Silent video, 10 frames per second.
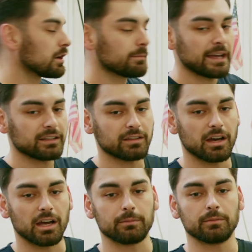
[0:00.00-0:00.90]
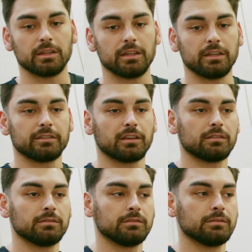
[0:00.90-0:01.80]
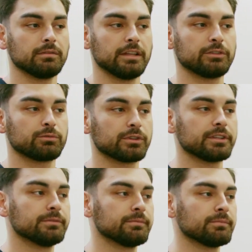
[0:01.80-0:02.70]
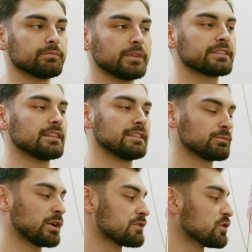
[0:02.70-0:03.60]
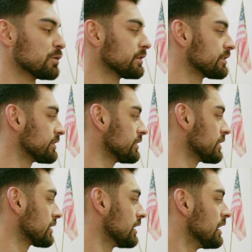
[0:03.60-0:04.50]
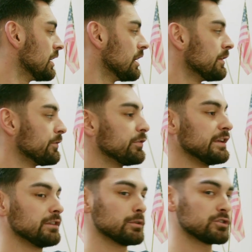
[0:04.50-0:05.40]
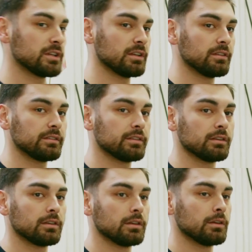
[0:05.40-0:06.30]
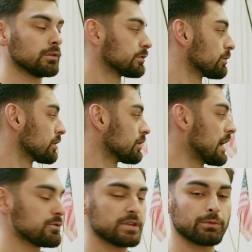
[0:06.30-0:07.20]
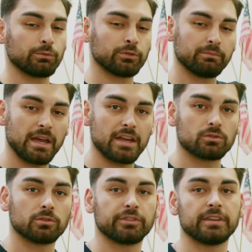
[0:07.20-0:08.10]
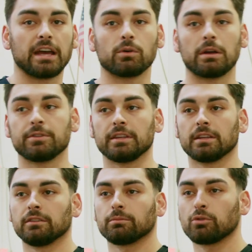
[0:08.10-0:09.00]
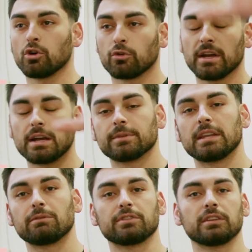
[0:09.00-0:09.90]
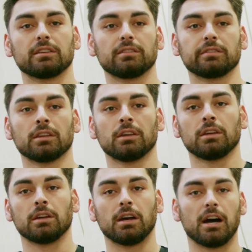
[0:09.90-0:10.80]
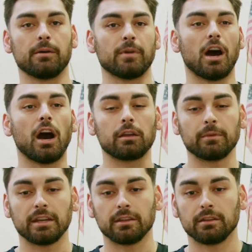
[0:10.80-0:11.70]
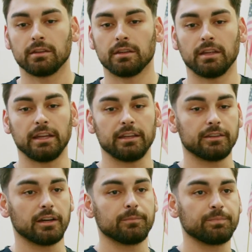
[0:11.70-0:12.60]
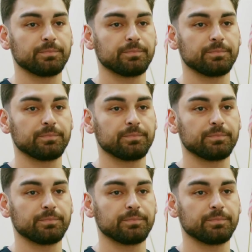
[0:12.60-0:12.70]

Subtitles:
going back in time is it's a proud moment to see like these machines to where everything was manual to now where everything is programmed and everything is automated, and